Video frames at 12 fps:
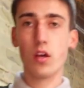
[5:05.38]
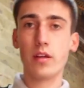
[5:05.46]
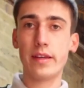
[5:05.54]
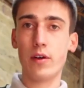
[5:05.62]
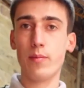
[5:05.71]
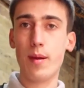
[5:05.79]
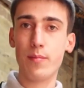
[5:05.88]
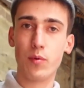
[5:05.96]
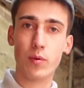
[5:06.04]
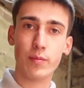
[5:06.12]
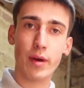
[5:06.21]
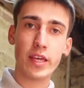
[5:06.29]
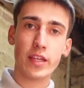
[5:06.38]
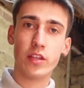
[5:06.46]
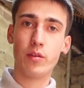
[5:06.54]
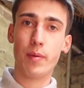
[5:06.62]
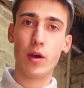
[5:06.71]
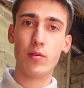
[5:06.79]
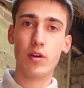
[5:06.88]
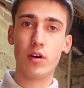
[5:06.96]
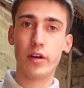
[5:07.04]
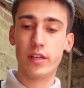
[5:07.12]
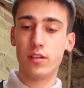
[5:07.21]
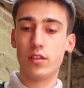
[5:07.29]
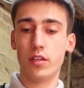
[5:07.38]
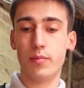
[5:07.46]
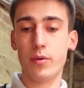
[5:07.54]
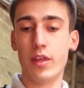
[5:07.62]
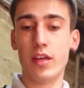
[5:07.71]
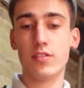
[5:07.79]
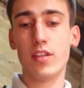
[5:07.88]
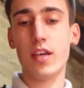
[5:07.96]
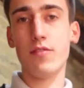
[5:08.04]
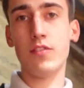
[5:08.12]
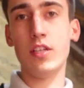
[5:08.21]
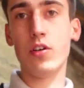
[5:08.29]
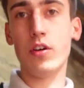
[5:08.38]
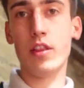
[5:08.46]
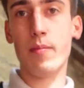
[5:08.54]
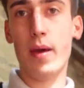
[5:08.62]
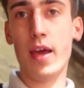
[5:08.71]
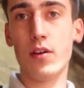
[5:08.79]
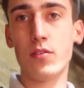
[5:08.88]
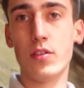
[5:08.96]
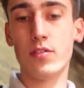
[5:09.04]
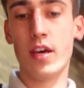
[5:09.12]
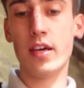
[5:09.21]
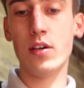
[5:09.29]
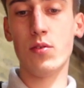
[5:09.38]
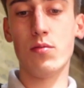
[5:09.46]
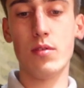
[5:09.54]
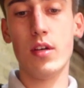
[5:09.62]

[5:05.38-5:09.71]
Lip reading: Now remember, when you're making your bowline, you put that safety knot in the back on the tail.